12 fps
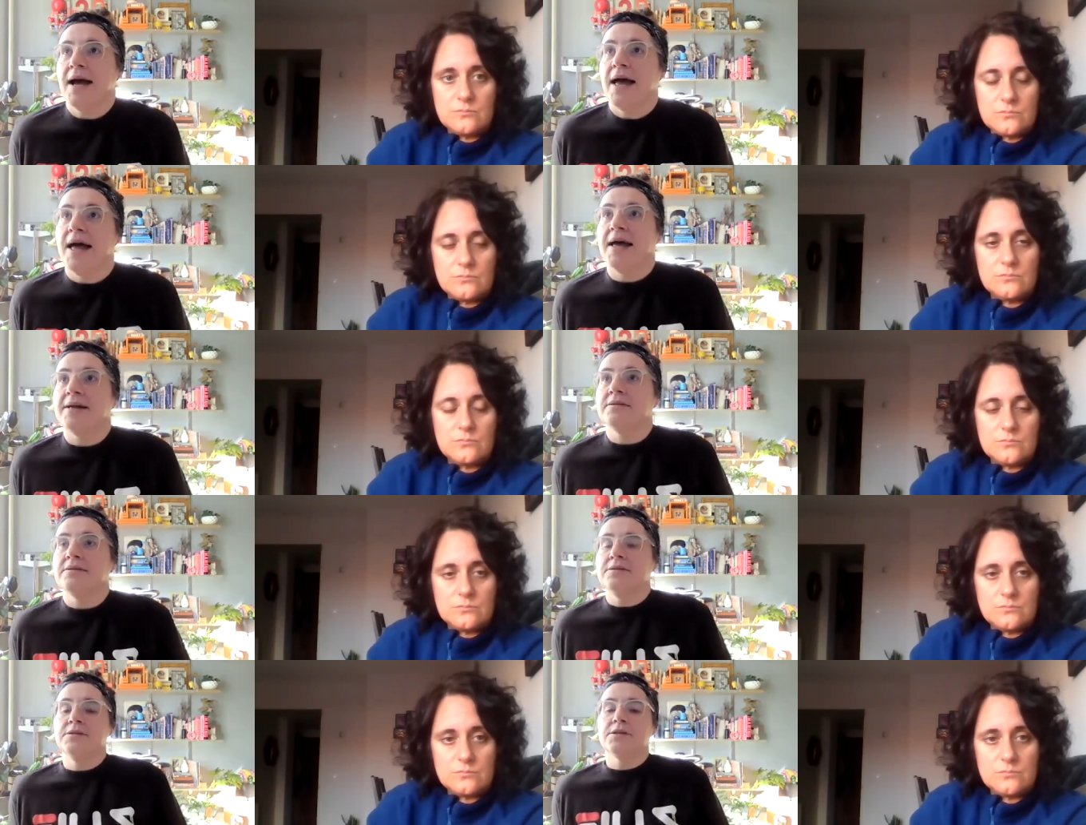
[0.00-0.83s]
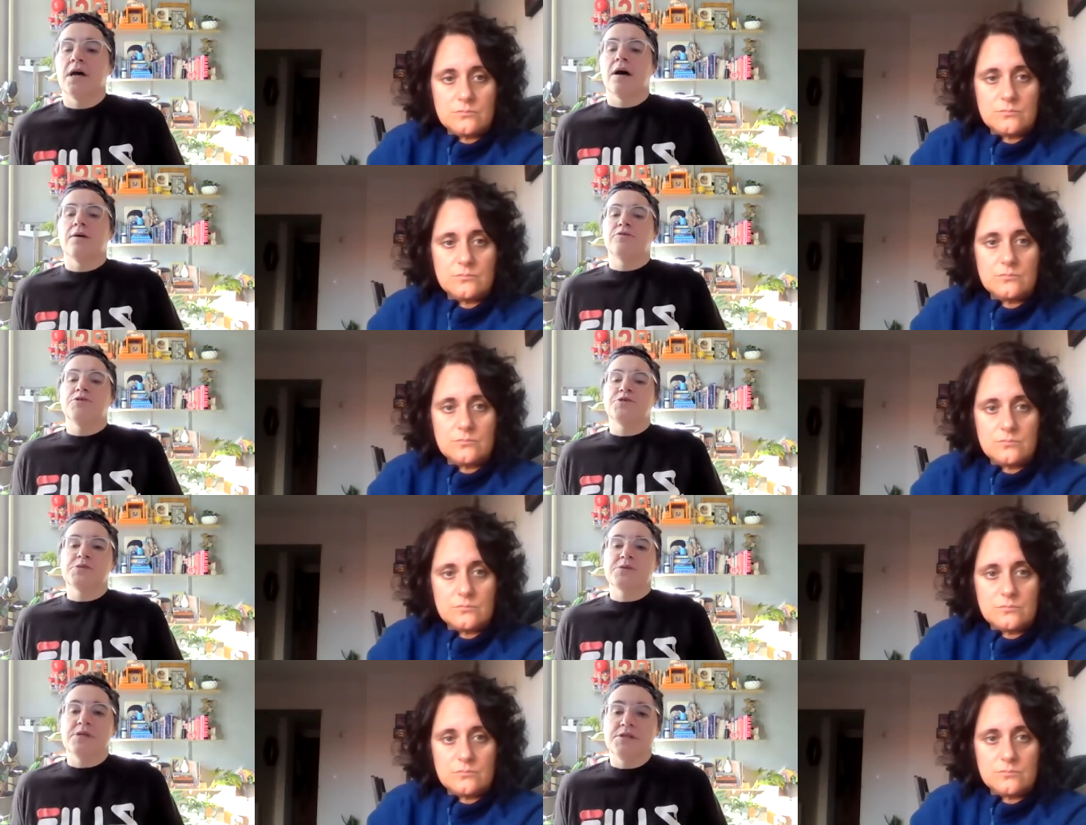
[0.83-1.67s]
Speaker 1: and uh,
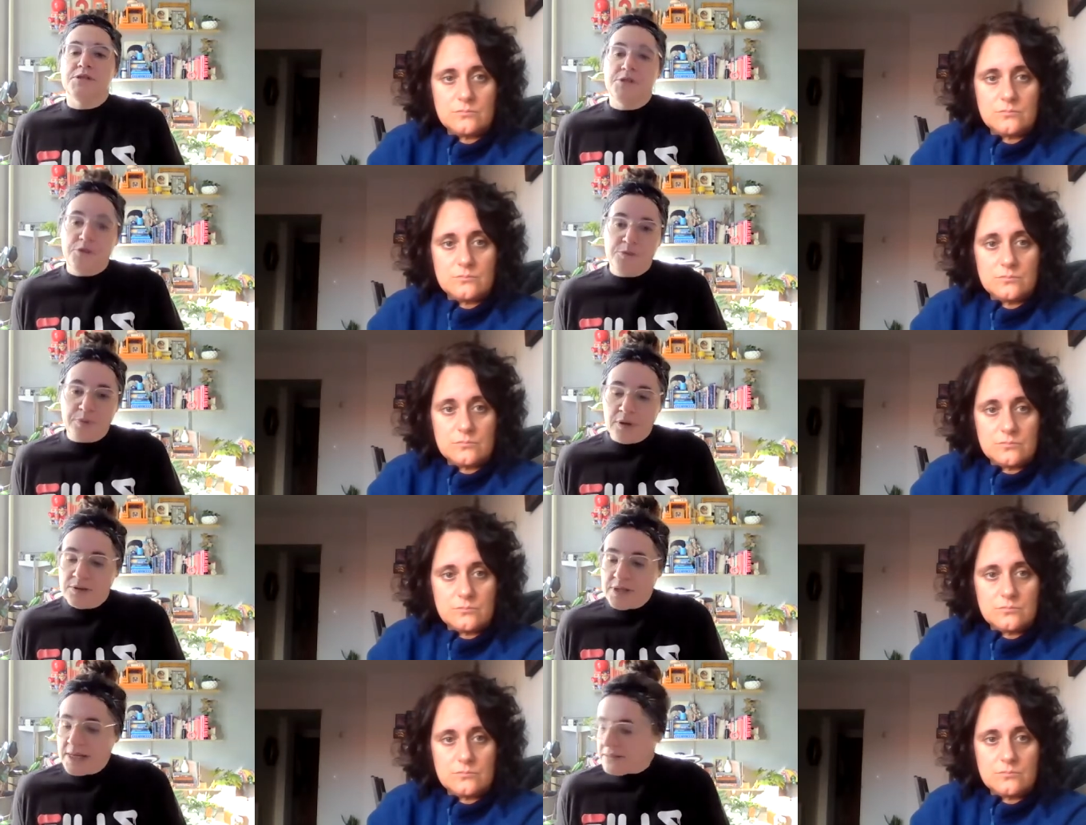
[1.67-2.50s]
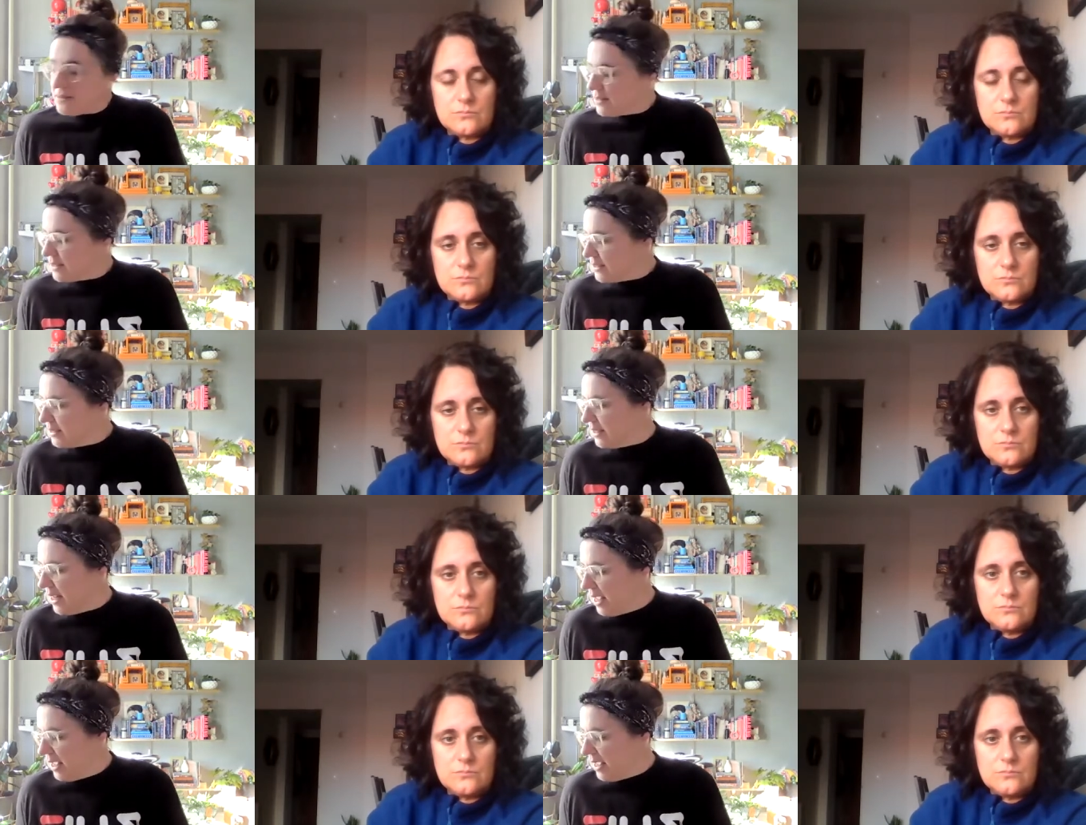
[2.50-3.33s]
there's continued protests
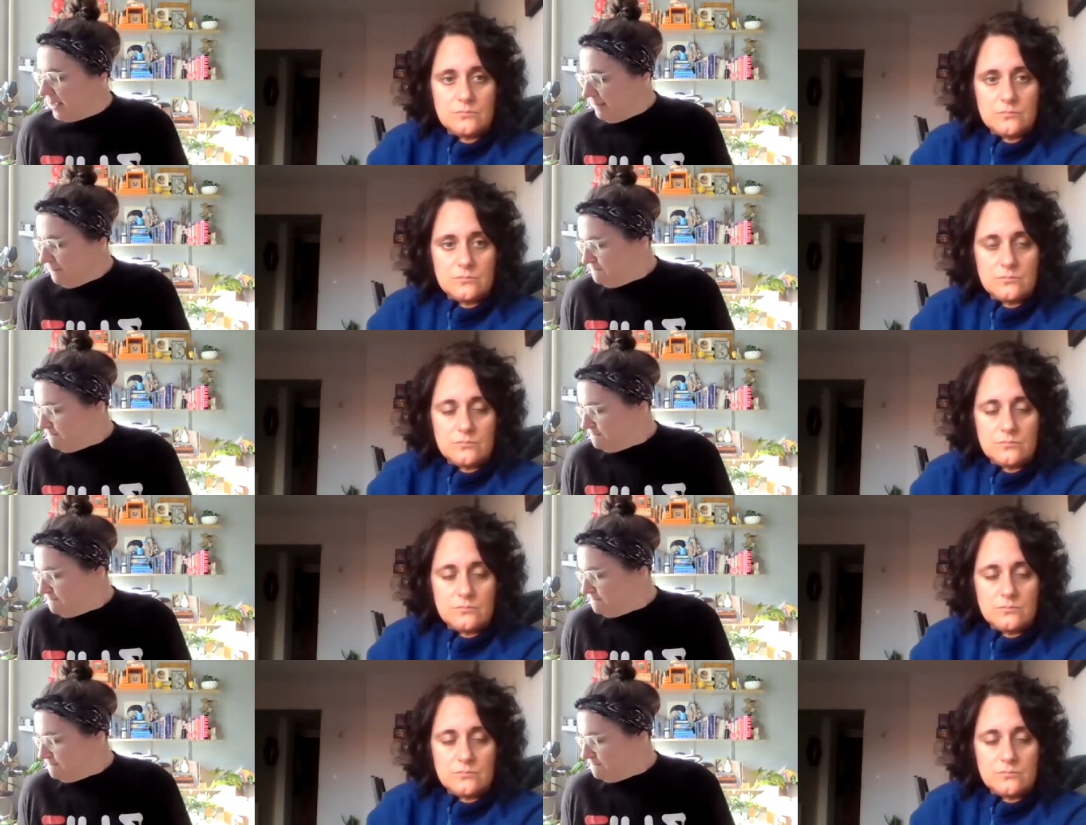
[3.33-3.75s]
today,